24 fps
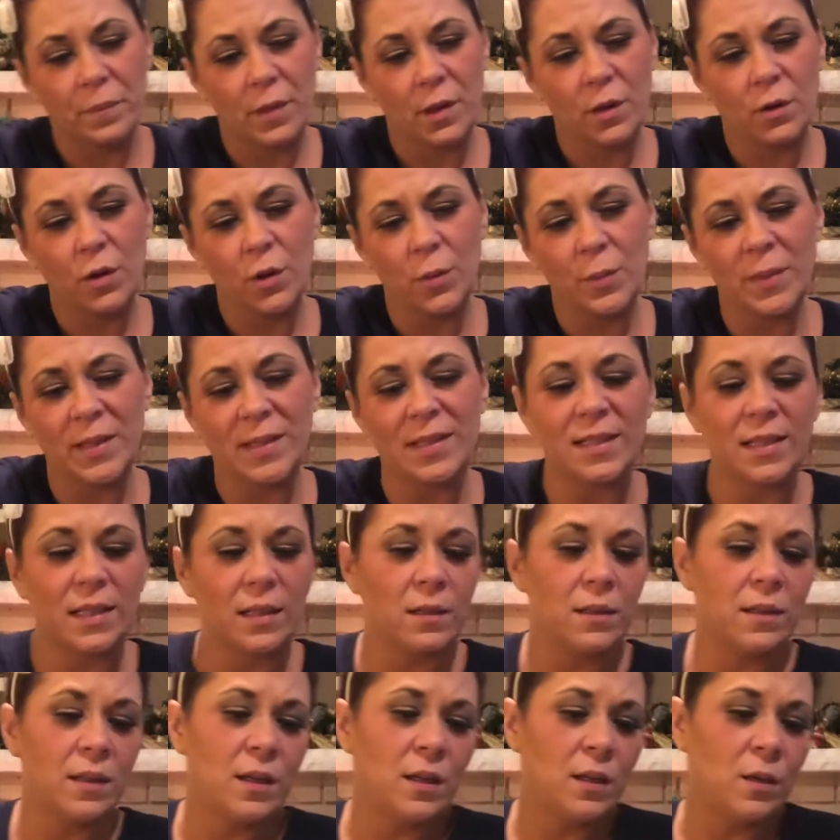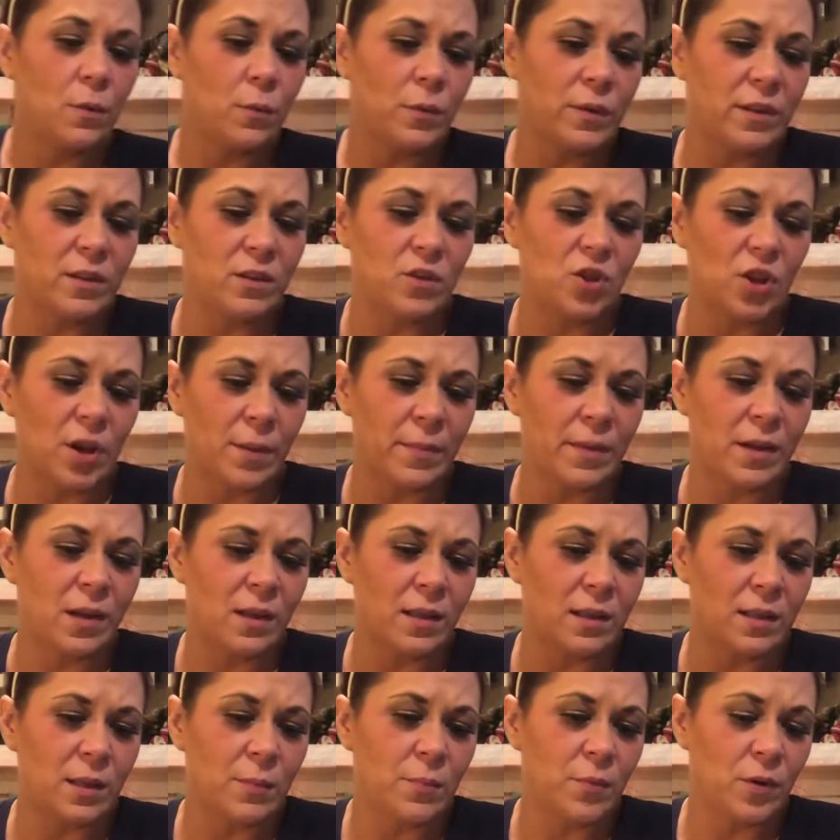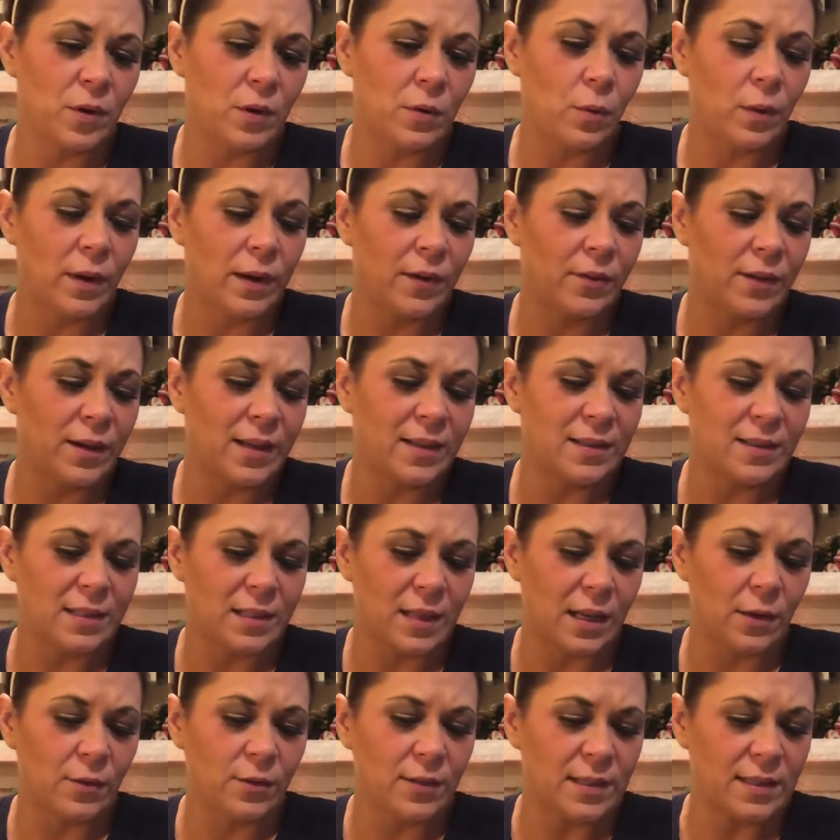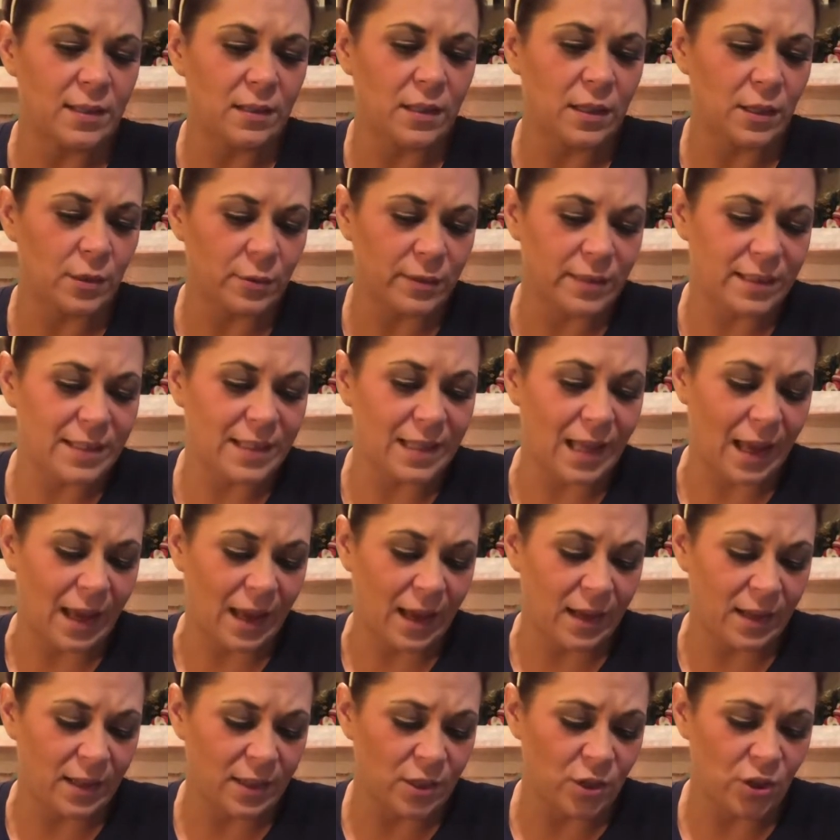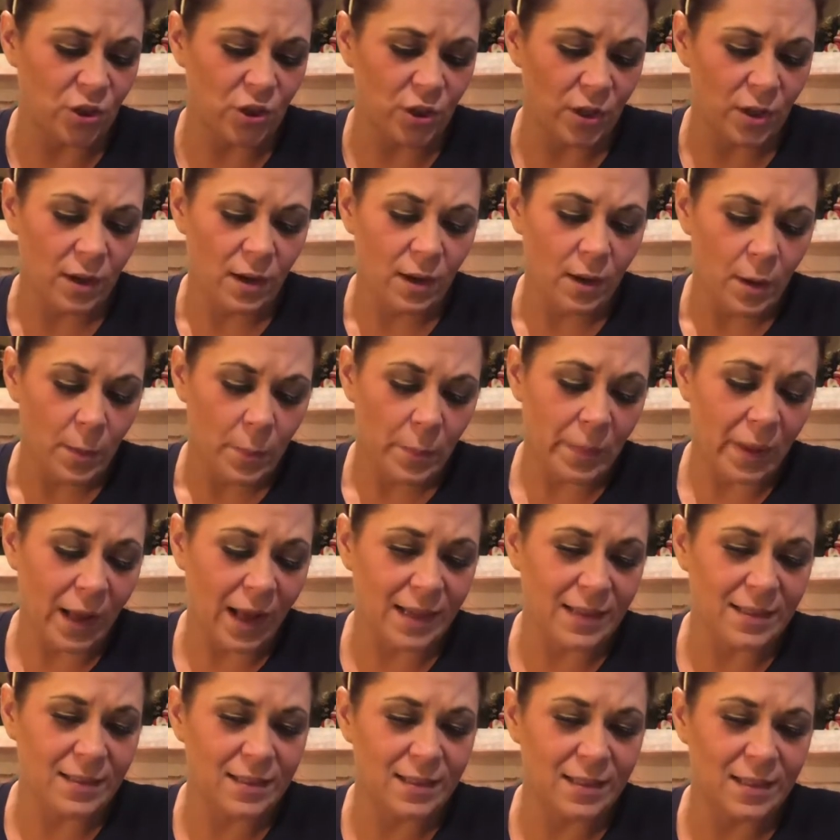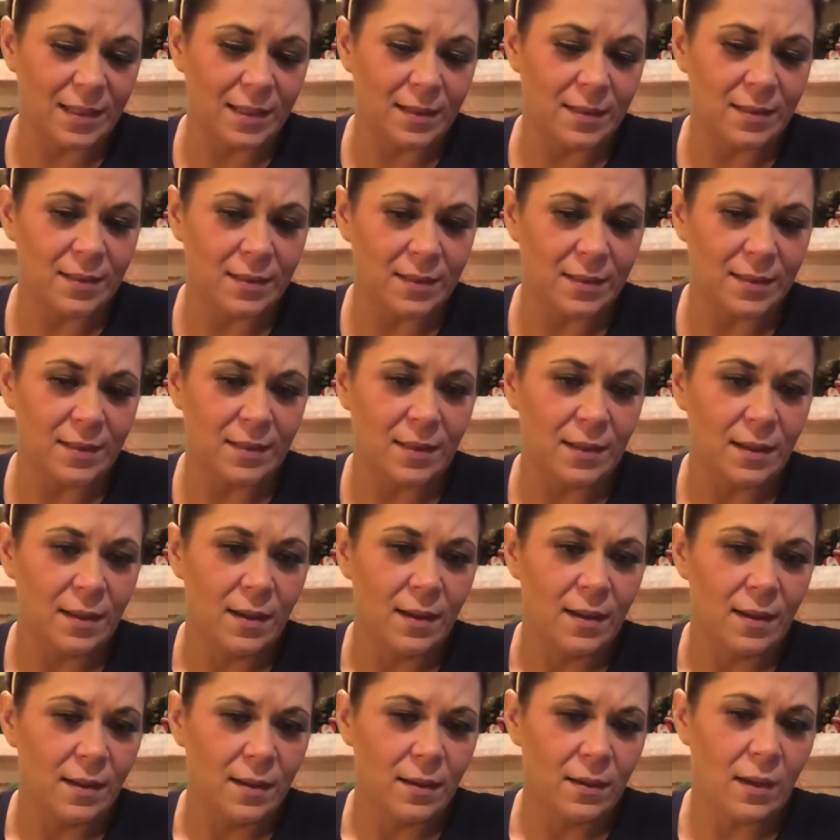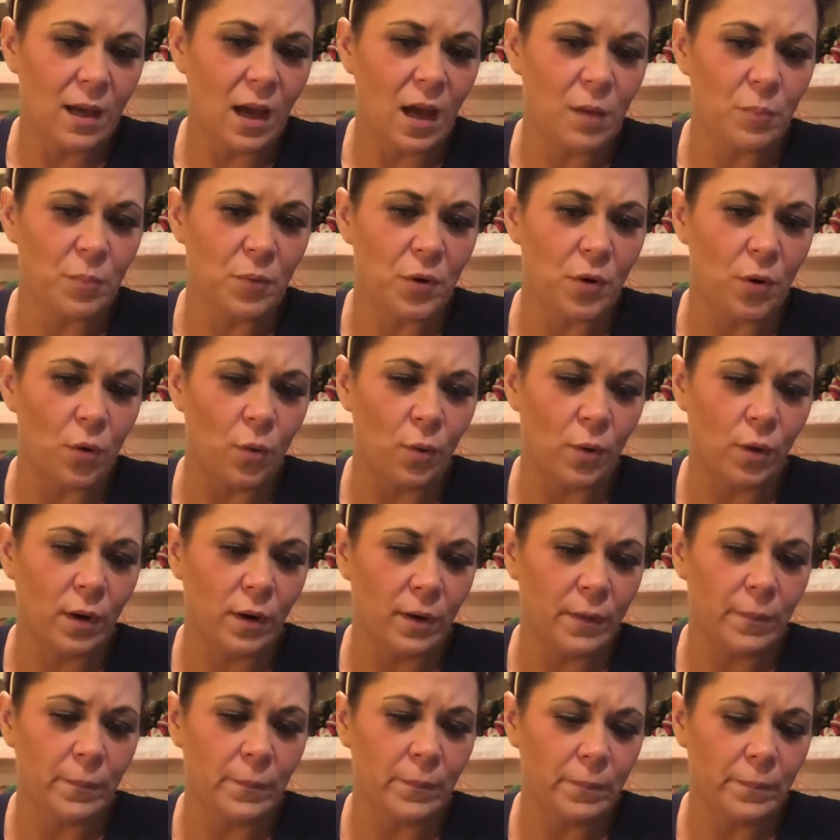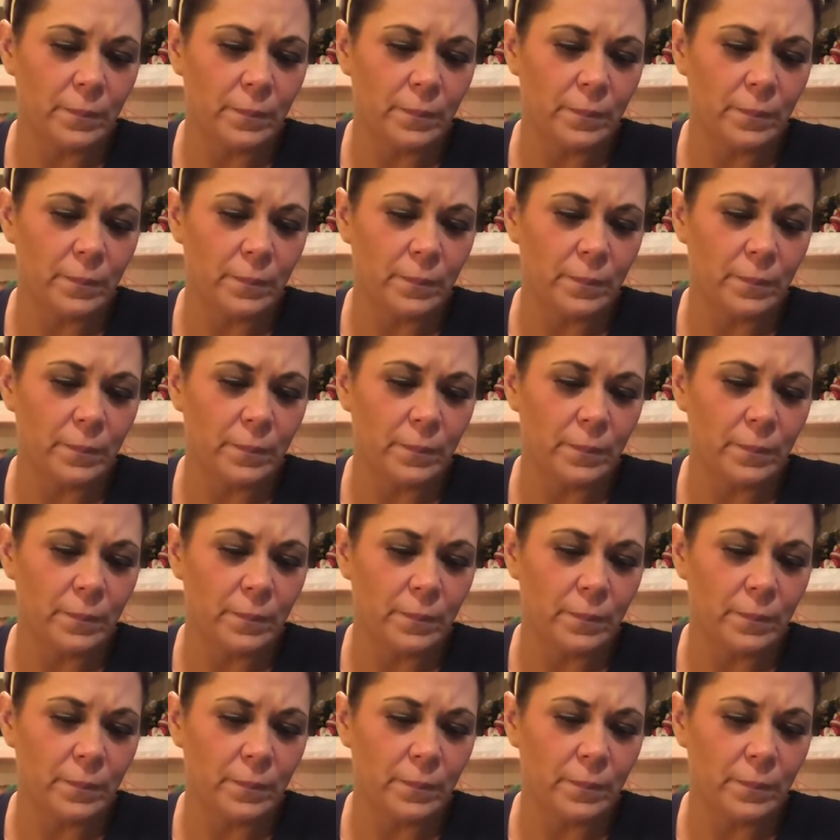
Could be dealing with a Gemini, Libra, Aquarius, Aries, Leo, Sag, Pisces, Capricorn.